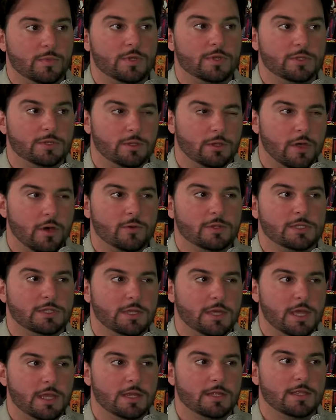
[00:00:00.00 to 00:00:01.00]
Because Lois
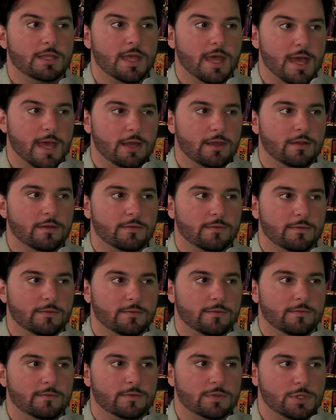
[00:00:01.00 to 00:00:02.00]
Lane at the end of
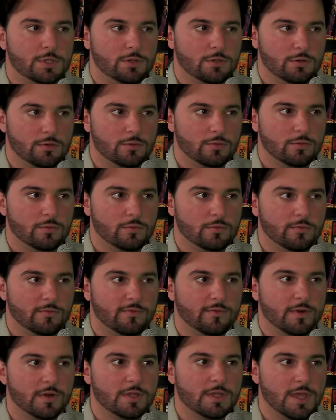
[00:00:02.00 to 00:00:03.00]
2
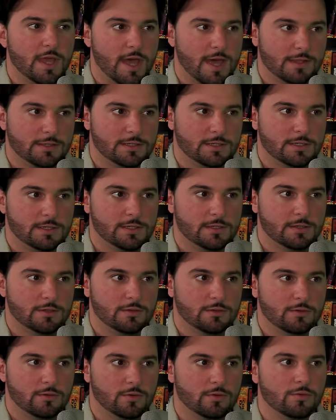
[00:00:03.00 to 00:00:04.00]
forgets
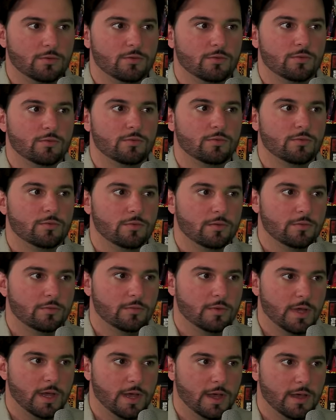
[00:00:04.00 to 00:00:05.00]
who
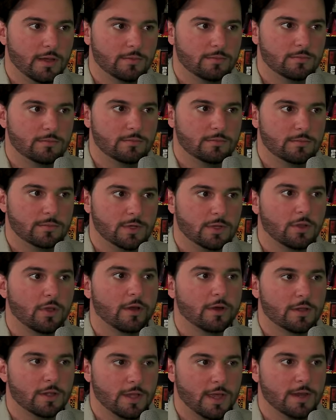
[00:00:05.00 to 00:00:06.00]

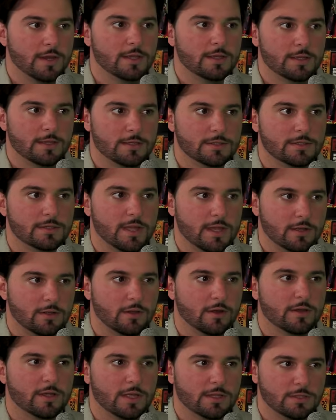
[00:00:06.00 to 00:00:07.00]
Clark Kent is, that
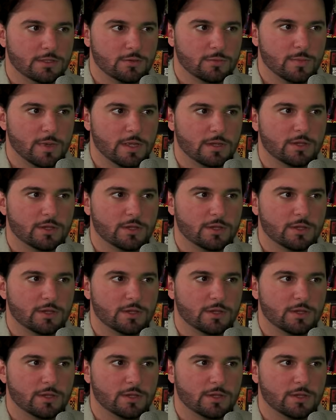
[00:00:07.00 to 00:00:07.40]
Clark Kent Superman.